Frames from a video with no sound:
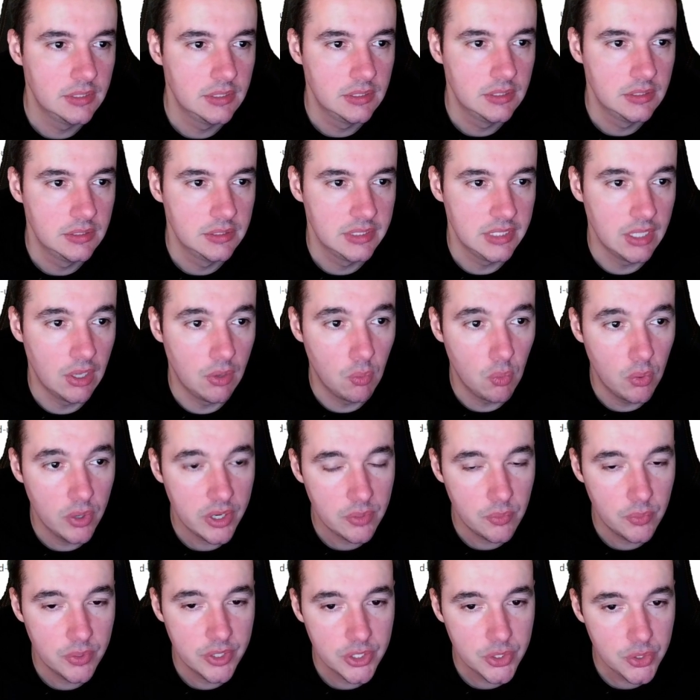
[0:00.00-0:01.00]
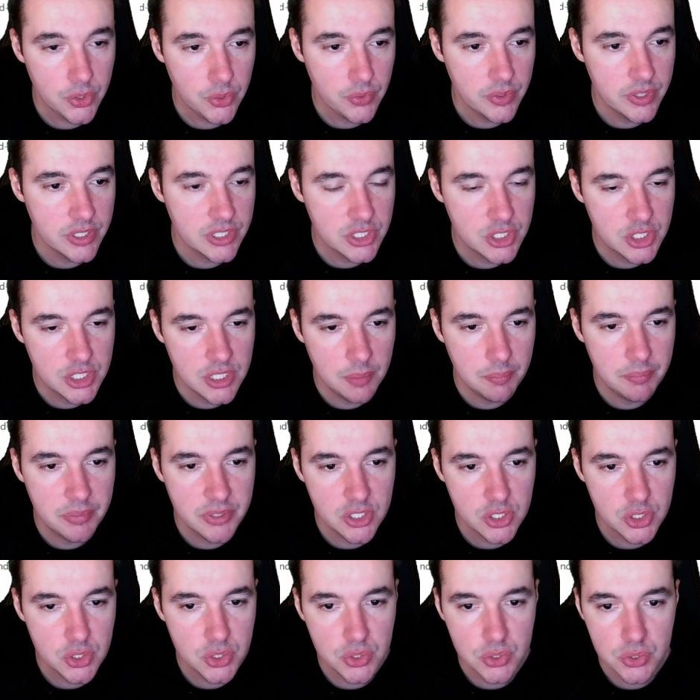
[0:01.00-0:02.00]
Now what I want to do is jump
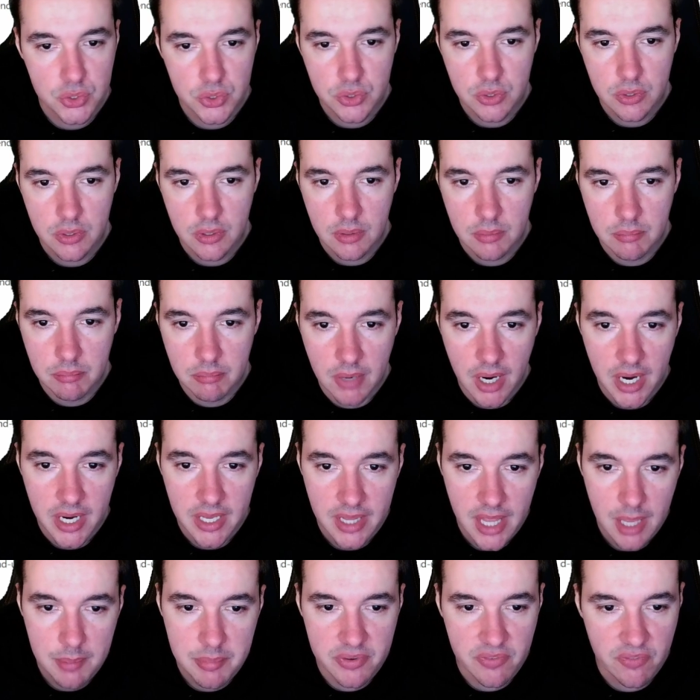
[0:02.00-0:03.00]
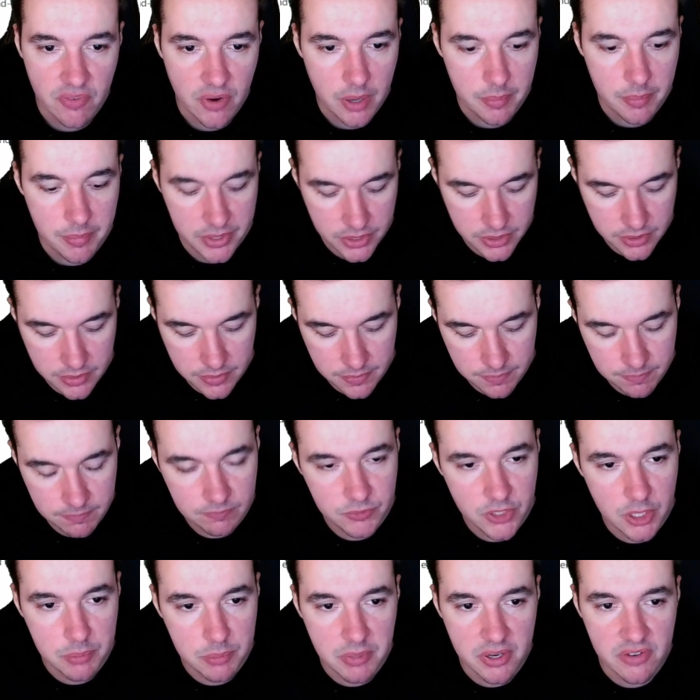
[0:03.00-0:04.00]
into my lab environment
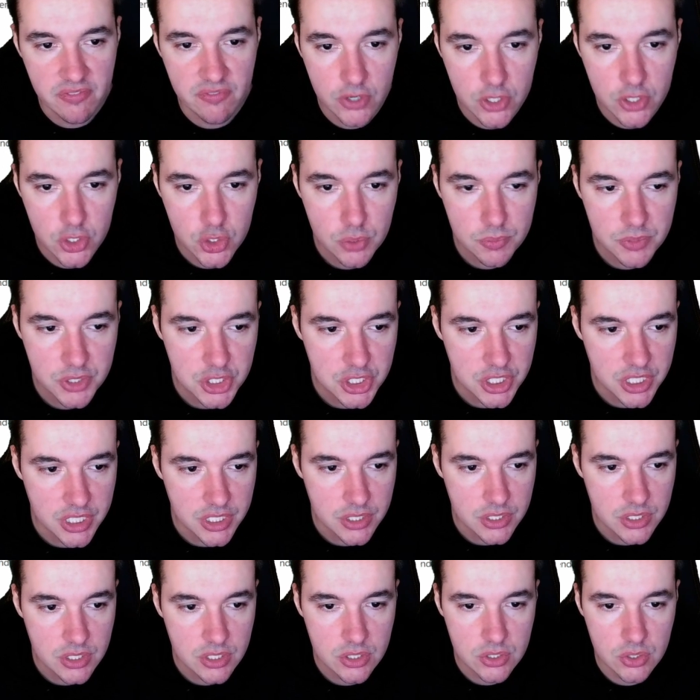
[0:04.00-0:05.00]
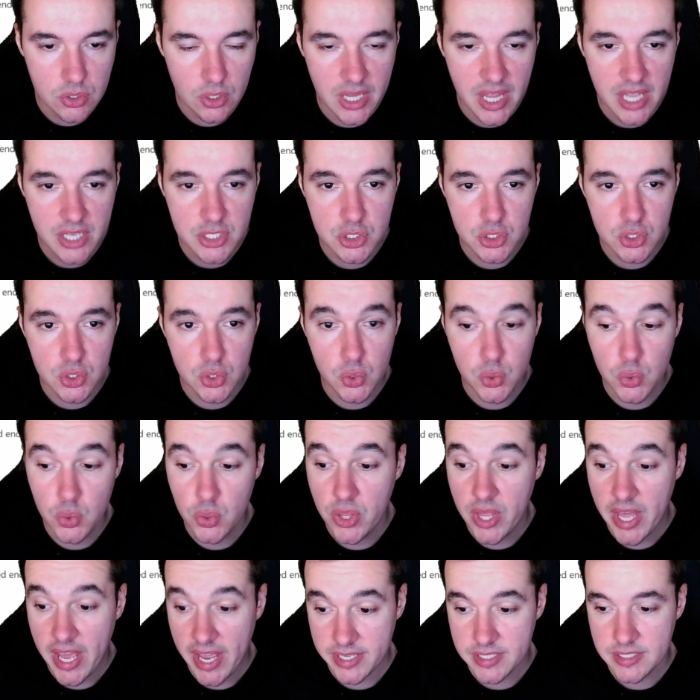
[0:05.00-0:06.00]
and my virtual machines. So let's do
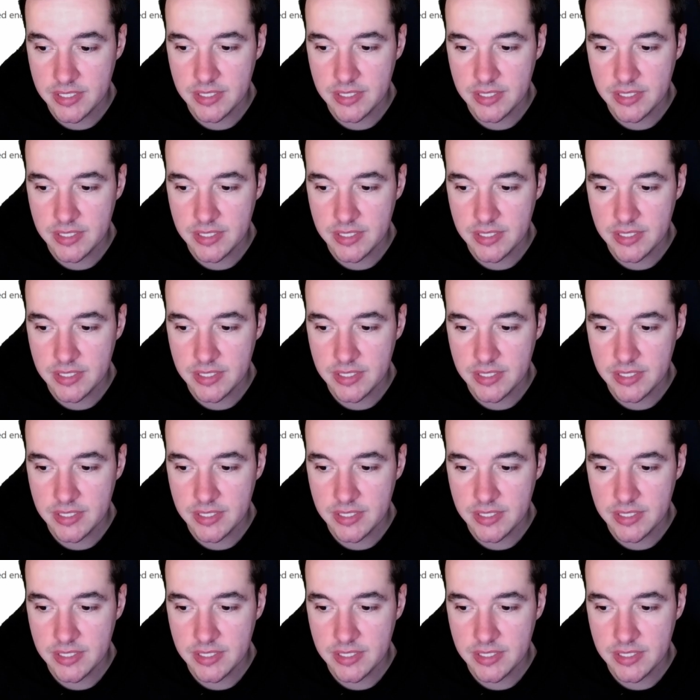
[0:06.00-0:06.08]
that.